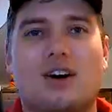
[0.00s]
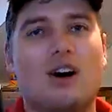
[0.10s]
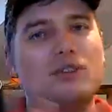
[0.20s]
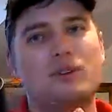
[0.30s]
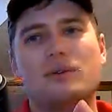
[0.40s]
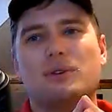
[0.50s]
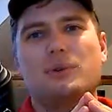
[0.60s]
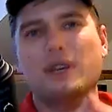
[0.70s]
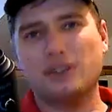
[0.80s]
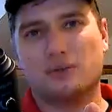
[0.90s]
Also, you
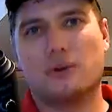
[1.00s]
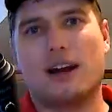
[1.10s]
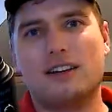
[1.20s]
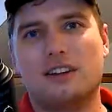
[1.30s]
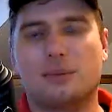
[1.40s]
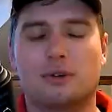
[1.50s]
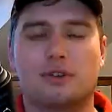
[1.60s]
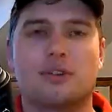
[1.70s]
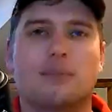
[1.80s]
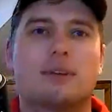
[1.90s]
get to ride in them, which is
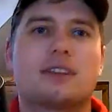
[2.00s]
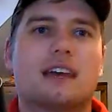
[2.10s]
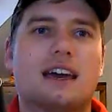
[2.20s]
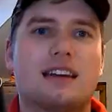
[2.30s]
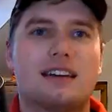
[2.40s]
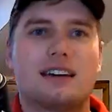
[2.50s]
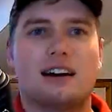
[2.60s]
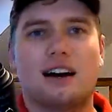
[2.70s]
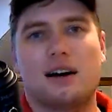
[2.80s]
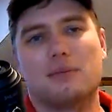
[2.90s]
something that
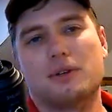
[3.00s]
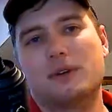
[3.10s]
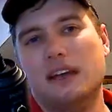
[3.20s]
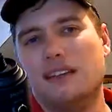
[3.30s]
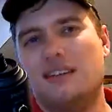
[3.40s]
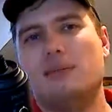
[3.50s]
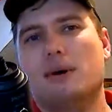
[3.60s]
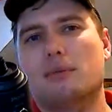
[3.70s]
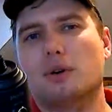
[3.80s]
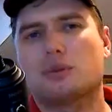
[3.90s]
you can't say
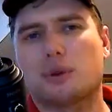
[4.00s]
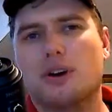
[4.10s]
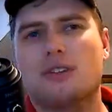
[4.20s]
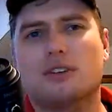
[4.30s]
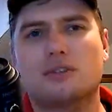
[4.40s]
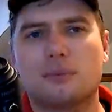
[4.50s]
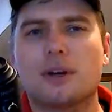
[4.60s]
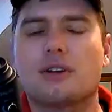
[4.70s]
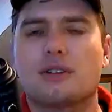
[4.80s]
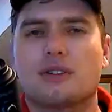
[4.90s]
about most projects you
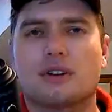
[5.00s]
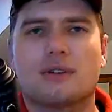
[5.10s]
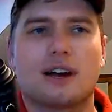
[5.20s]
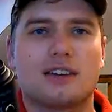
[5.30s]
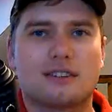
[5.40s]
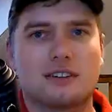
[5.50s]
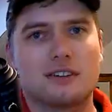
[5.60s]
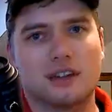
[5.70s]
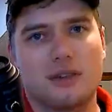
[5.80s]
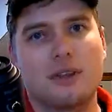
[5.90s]
build. So I still
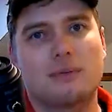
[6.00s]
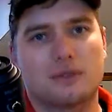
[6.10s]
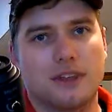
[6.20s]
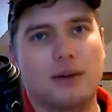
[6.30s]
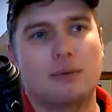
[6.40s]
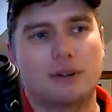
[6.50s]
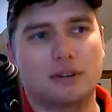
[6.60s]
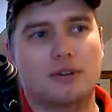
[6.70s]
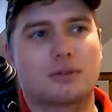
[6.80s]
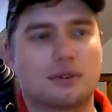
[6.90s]
love them for that
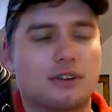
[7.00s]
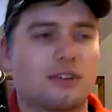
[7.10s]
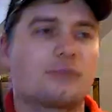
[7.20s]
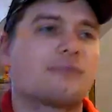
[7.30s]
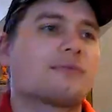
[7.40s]
particular reason.